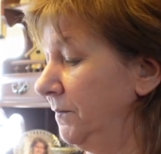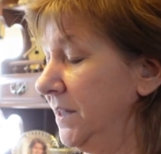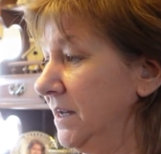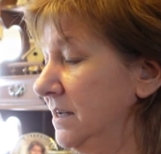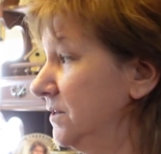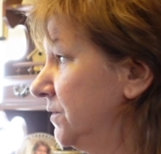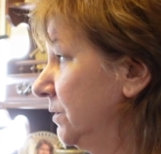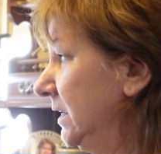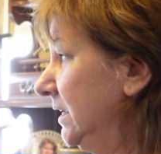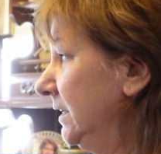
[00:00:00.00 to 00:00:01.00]
the
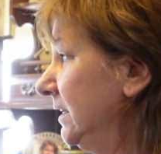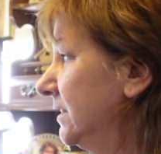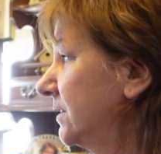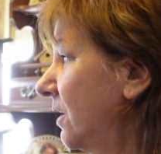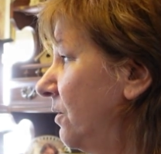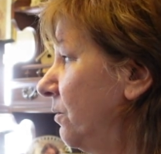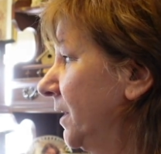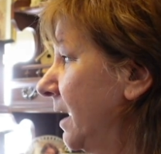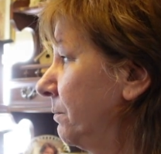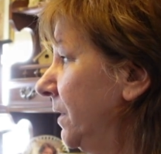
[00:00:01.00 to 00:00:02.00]
zucchini, so when
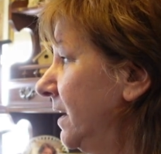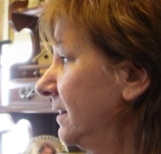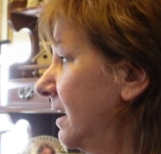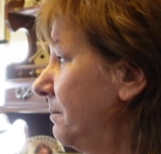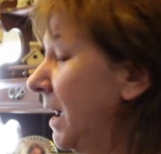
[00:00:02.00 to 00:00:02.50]
I plant them,